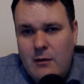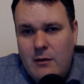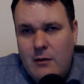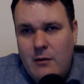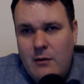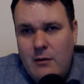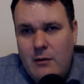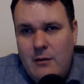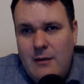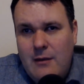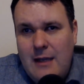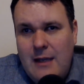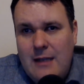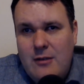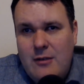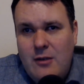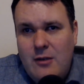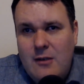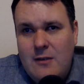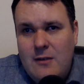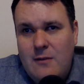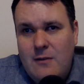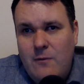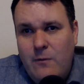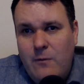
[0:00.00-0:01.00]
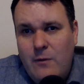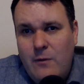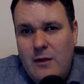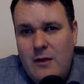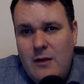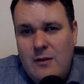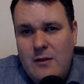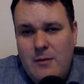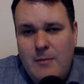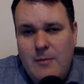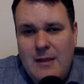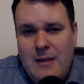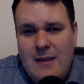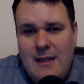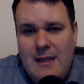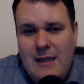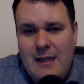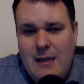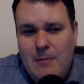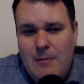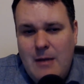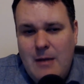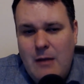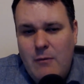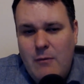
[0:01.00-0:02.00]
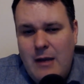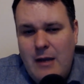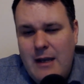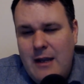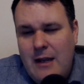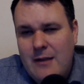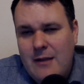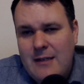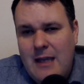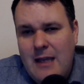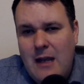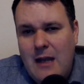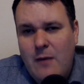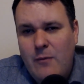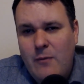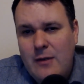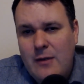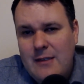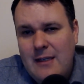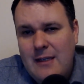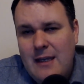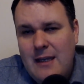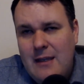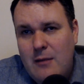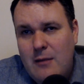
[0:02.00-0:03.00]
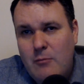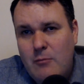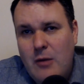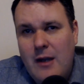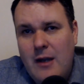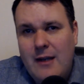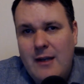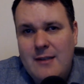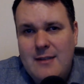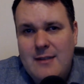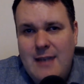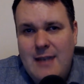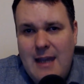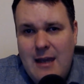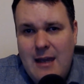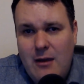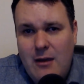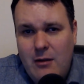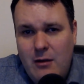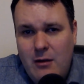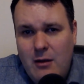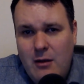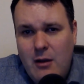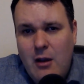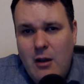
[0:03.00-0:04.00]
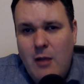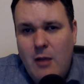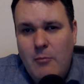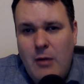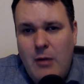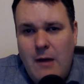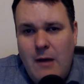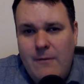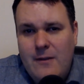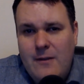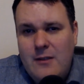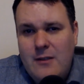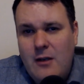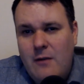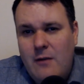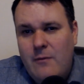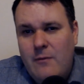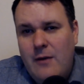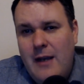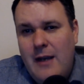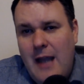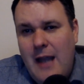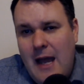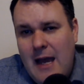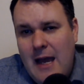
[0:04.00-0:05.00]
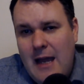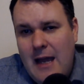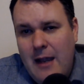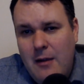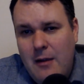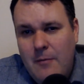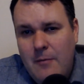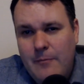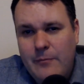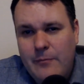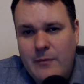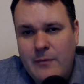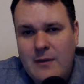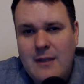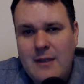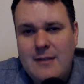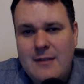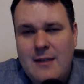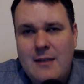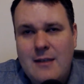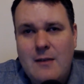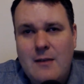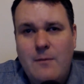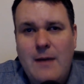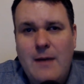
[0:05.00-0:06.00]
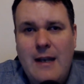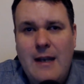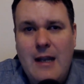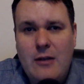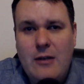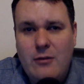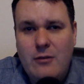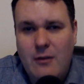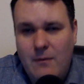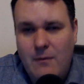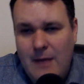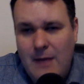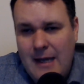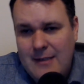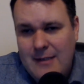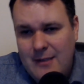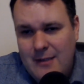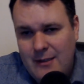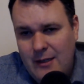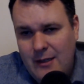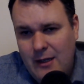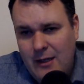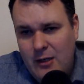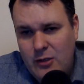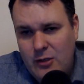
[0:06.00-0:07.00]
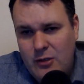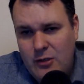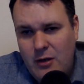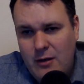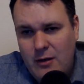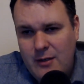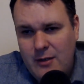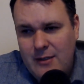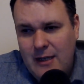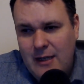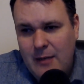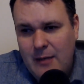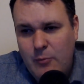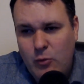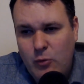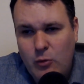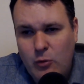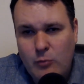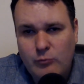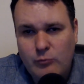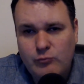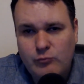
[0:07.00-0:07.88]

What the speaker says: that's just for you to be thinking about. Right now it's kind of risky. The market's down. Profits aren't very high. This isn't financial advice to tell you to start a stake pool.